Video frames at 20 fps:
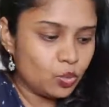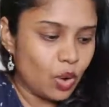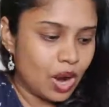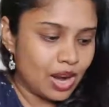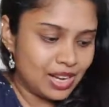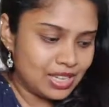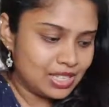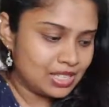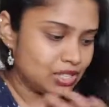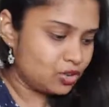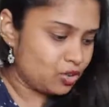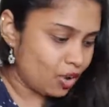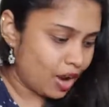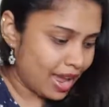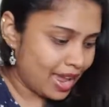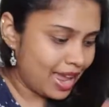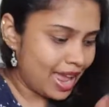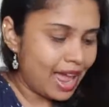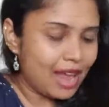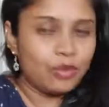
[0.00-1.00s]
One is
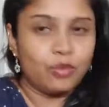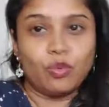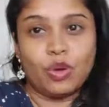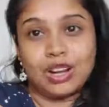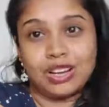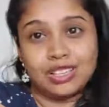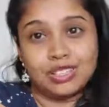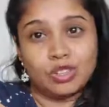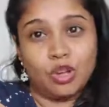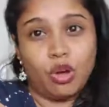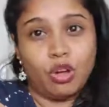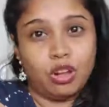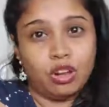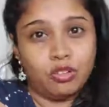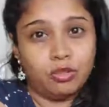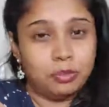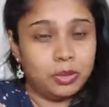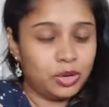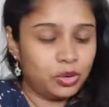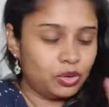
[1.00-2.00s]
dry and one is all
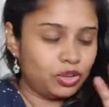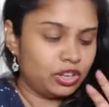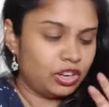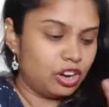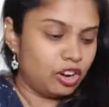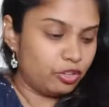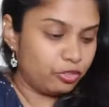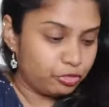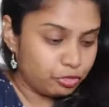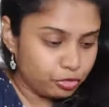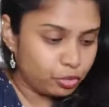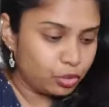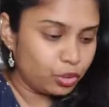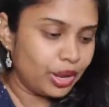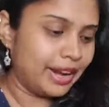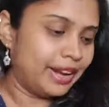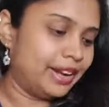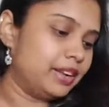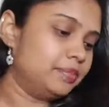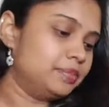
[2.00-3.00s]
about
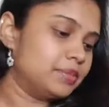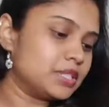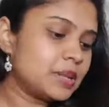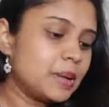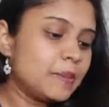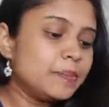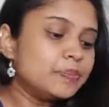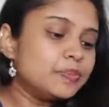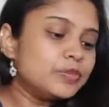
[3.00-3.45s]
food items.